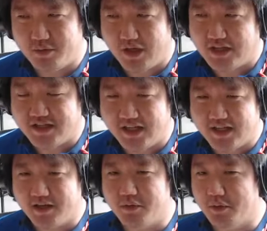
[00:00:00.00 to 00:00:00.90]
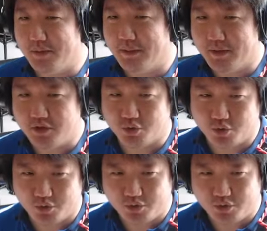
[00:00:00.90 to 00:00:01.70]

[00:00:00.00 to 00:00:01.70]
Angelica will be able to